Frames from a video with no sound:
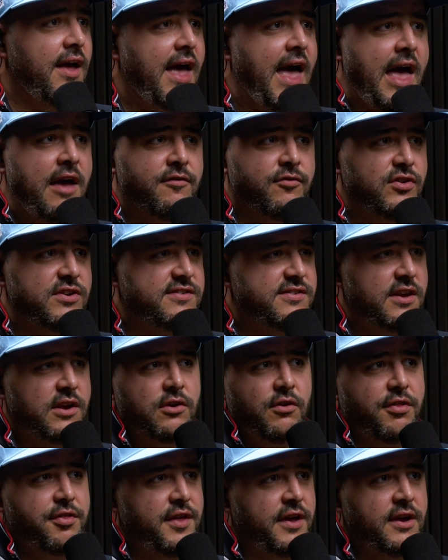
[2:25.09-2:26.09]
every
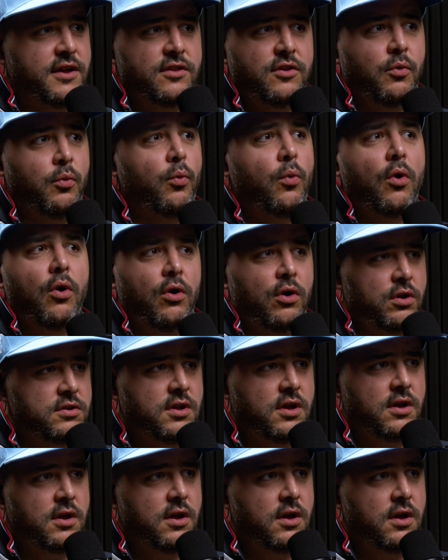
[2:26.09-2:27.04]
single thing in the world,